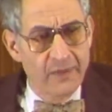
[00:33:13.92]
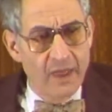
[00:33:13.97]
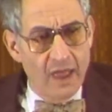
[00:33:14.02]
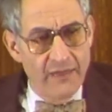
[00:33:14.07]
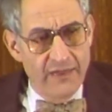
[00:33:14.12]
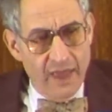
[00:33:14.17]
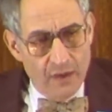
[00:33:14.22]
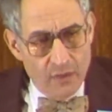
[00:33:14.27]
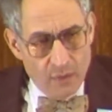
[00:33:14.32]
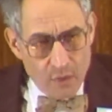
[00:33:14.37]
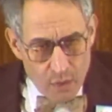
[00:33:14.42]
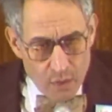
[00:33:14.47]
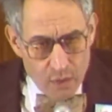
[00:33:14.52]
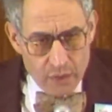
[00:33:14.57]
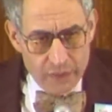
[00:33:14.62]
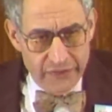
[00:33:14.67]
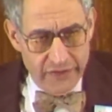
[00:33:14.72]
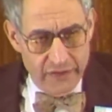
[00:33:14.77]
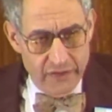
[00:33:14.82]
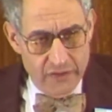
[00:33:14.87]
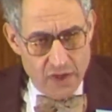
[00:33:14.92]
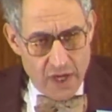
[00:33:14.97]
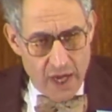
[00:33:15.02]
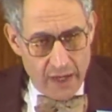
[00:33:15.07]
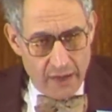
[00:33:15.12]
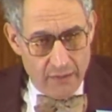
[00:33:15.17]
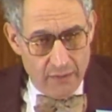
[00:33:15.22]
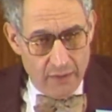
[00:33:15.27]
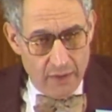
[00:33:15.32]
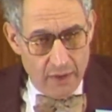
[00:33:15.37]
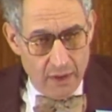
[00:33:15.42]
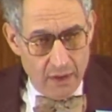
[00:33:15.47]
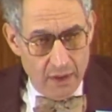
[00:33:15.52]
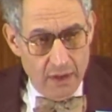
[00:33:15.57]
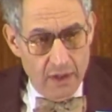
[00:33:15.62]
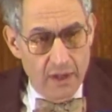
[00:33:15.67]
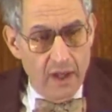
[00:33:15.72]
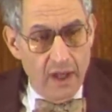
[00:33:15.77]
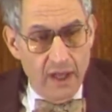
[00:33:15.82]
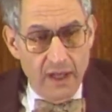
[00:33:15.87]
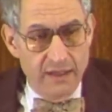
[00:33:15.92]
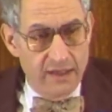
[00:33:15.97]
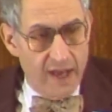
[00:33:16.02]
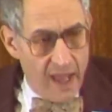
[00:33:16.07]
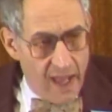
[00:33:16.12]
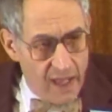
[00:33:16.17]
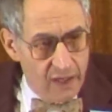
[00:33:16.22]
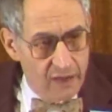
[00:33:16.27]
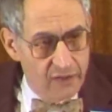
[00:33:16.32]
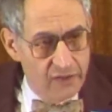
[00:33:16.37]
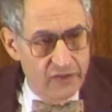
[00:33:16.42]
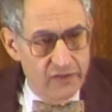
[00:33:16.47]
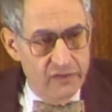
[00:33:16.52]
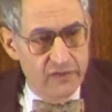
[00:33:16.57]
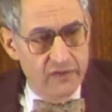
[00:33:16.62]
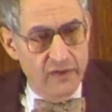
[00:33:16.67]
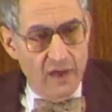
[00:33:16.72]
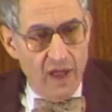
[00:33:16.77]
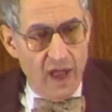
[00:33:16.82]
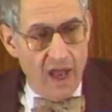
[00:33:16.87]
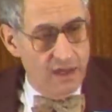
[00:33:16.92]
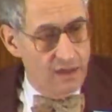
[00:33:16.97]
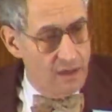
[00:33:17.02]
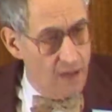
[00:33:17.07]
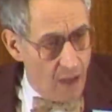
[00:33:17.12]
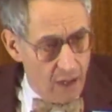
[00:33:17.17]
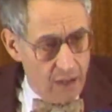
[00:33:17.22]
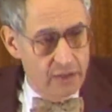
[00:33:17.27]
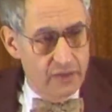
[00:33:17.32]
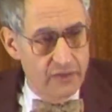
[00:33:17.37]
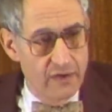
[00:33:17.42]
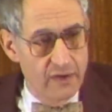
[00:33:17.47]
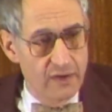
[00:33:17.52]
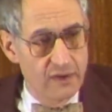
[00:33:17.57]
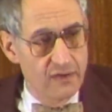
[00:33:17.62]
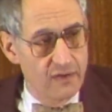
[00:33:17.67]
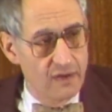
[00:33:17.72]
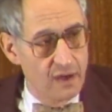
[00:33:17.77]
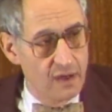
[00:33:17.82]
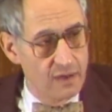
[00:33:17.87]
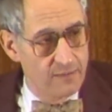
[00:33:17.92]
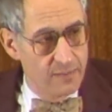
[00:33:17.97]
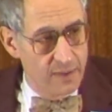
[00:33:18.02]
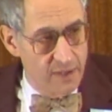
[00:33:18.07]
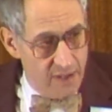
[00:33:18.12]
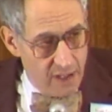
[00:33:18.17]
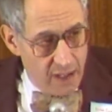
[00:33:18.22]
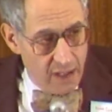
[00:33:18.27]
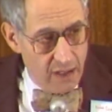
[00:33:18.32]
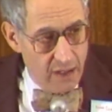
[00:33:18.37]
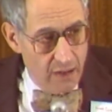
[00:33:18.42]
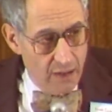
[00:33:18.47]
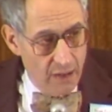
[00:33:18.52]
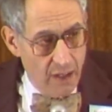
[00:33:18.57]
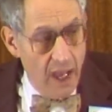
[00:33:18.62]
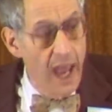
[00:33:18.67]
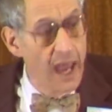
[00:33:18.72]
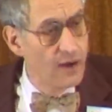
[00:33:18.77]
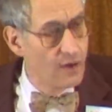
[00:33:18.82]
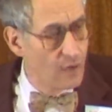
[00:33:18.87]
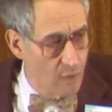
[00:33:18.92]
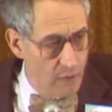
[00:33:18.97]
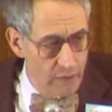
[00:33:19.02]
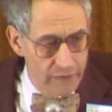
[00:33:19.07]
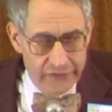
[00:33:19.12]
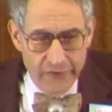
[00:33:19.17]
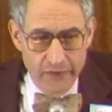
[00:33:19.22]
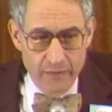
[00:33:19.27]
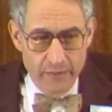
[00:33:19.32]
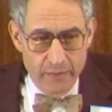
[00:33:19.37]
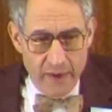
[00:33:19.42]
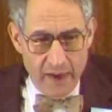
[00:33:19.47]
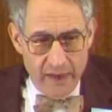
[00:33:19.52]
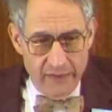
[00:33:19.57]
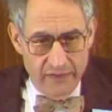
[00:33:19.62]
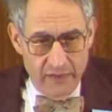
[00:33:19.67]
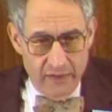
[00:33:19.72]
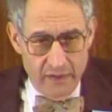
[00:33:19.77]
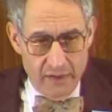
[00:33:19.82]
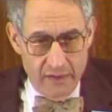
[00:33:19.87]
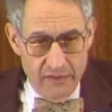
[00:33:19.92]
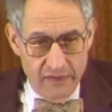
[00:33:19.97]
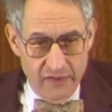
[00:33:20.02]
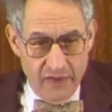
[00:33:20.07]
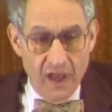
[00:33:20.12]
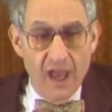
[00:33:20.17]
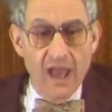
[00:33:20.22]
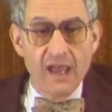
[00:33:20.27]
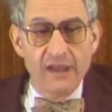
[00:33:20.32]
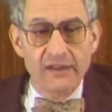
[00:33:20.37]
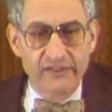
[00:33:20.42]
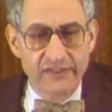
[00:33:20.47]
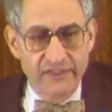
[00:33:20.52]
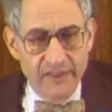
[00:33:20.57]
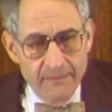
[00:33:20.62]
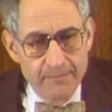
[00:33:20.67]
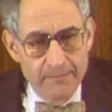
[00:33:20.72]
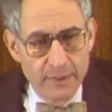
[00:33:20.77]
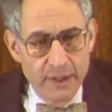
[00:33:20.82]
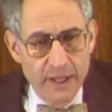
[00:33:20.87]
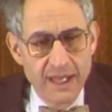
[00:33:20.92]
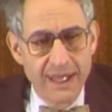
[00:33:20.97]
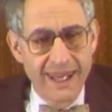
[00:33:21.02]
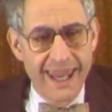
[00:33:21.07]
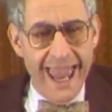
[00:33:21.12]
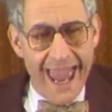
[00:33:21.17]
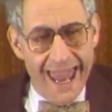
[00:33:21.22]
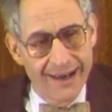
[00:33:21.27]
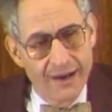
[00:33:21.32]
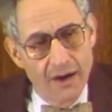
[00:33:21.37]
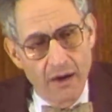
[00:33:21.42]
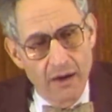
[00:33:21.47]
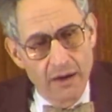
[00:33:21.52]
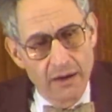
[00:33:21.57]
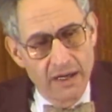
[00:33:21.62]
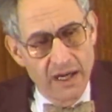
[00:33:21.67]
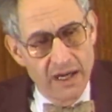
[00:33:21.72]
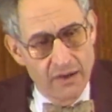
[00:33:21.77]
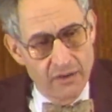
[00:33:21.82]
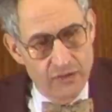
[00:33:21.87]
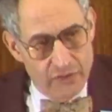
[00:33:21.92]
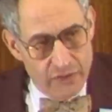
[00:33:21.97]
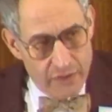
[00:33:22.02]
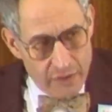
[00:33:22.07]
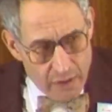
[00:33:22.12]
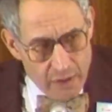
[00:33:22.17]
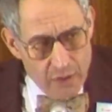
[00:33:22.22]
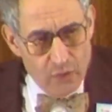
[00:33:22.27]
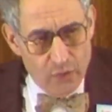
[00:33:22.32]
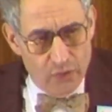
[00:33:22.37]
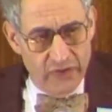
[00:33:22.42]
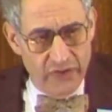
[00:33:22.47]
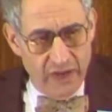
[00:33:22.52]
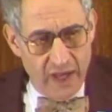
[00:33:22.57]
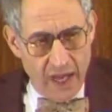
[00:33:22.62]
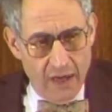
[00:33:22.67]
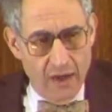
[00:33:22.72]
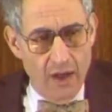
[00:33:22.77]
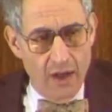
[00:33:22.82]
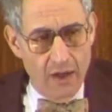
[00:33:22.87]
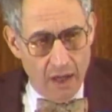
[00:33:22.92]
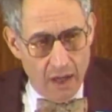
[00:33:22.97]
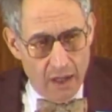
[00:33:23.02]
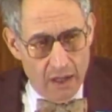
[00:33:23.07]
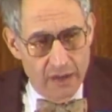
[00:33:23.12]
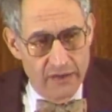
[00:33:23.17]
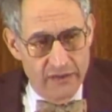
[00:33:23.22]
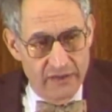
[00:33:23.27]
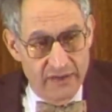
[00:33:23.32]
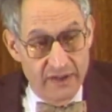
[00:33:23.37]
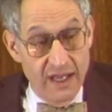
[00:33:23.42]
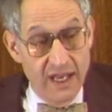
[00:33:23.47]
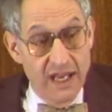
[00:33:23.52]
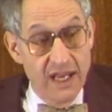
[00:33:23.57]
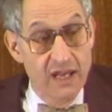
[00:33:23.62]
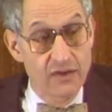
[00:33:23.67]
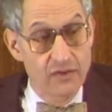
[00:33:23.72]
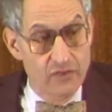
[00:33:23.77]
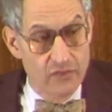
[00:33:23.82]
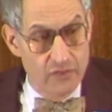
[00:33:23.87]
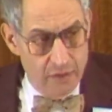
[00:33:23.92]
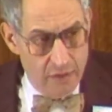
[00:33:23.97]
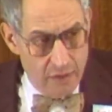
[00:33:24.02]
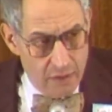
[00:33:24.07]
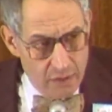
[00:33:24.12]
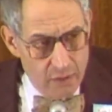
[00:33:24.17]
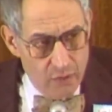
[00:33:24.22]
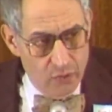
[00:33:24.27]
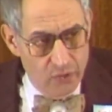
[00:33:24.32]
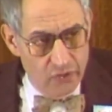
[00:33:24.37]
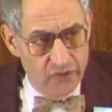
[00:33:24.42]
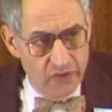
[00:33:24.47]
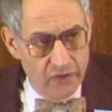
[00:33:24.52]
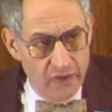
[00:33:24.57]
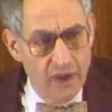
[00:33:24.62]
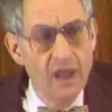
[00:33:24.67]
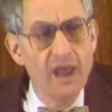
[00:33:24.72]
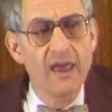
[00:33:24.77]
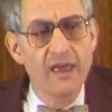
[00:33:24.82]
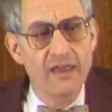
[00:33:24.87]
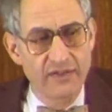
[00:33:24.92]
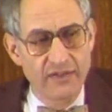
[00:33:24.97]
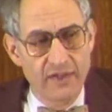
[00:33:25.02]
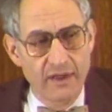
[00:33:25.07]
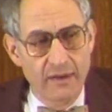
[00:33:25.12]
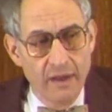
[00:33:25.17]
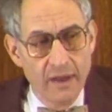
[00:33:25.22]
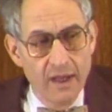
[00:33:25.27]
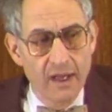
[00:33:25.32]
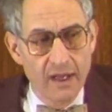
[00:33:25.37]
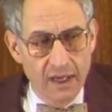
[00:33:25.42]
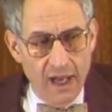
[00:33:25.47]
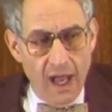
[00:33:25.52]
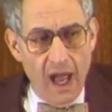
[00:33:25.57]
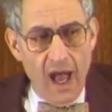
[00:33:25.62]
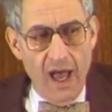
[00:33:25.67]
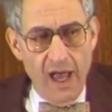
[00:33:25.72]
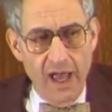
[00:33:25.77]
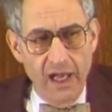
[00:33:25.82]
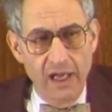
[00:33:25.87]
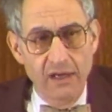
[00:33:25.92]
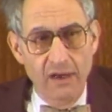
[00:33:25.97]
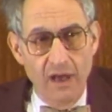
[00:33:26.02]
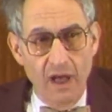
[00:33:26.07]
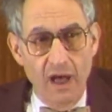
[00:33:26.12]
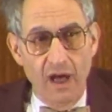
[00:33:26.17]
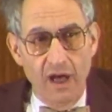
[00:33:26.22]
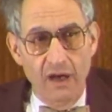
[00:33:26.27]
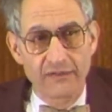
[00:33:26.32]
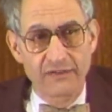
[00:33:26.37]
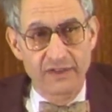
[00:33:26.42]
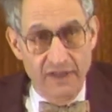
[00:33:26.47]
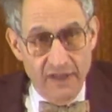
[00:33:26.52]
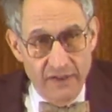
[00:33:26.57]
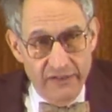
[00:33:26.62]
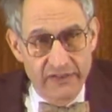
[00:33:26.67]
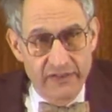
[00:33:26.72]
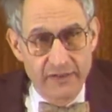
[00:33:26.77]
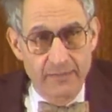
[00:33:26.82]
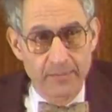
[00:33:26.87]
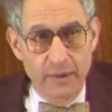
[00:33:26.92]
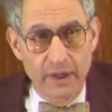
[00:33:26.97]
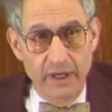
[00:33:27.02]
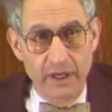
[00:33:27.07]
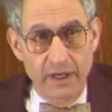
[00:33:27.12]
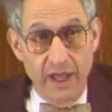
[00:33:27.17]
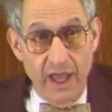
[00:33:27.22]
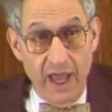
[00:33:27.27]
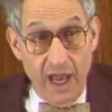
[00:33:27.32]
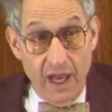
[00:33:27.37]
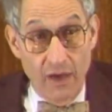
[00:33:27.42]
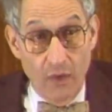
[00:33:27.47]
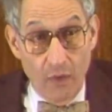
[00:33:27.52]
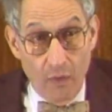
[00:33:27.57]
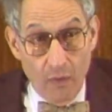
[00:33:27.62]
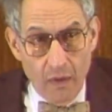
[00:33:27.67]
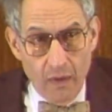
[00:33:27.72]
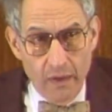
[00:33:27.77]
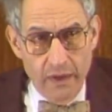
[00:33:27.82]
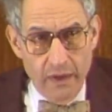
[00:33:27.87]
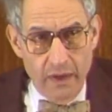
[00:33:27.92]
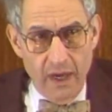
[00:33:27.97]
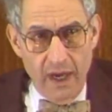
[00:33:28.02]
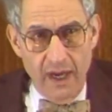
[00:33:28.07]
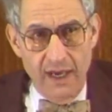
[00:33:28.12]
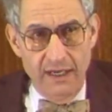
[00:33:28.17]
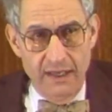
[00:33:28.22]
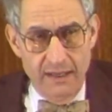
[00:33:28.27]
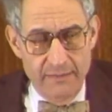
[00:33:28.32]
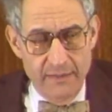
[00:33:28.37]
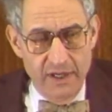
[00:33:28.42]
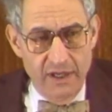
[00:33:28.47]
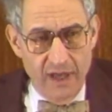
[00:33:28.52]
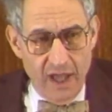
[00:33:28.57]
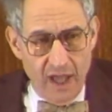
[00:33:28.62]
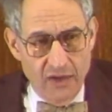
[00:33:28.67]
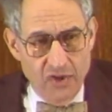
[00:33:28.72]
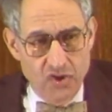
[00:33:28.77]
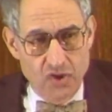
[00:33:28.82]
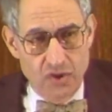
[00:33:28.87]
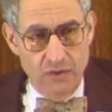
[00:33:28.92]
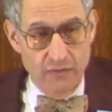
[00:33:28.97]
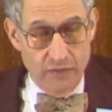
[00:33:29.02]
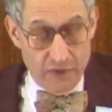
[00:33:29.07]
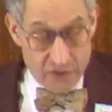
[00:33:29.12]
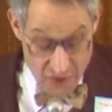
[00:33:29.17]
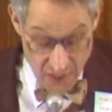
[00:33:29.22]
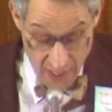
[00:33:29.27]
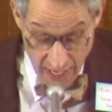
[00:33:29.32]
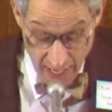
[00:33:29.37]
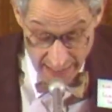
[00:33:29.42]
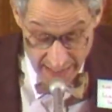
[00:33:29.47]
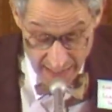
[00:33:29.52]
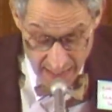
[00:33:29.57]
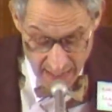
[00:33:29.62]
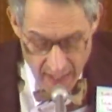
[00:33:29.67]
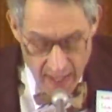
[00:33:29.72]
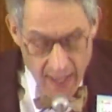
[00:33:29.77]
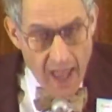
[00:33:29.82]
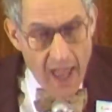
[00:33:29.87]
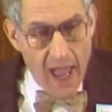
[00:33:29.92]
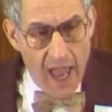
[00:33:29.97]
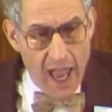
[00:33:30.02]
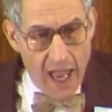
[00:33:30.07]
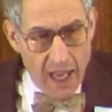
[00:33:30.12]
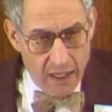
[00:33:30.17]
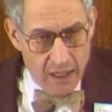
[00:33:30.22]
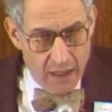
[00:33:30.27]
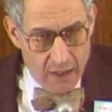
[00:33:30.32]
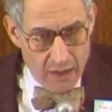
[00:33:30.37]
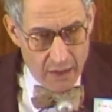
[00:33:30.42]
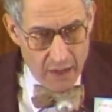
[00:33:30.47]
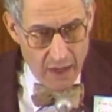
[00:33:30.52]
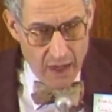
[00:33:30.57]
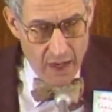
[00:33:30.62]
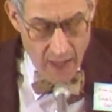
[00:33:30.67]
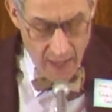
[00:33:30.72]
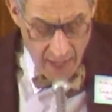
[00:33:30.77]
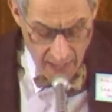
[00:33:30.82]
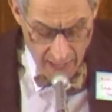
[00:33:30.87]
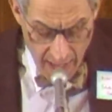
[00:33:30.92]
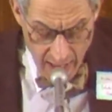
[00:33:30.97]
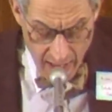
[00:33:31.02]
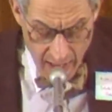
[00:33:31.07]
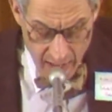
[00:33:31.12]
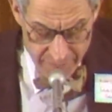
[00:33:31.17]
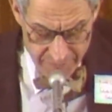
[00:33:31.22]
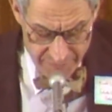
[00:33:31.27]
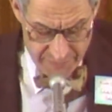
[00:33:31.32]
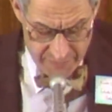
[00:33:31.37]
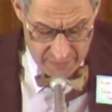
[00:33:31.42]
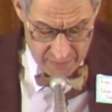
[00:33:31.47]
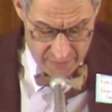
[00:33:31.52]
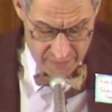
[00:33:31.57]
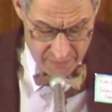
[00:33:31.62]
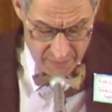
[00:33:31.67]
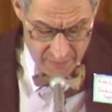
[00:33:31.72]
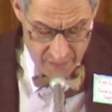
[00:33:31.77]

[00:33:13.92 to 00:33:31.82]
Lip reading: that rules in general, texts and doctrines in particular, and also precedents, simply cannot honestly introduce the kind of discipline and order and limitation which I hanker after.